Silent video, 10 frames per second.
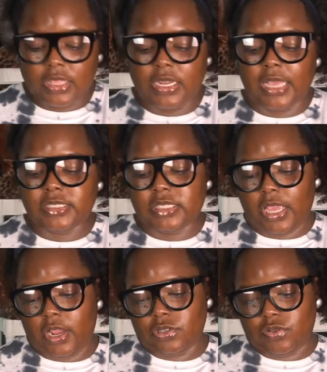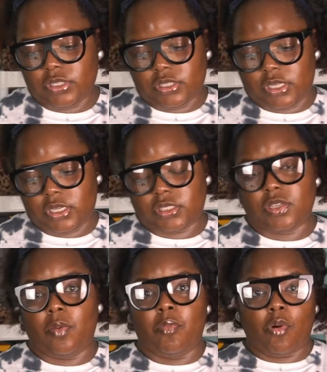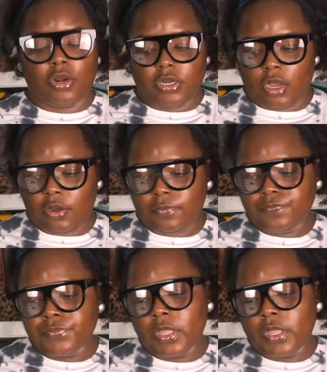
The next is the Air Jordan 6 Bordeaux.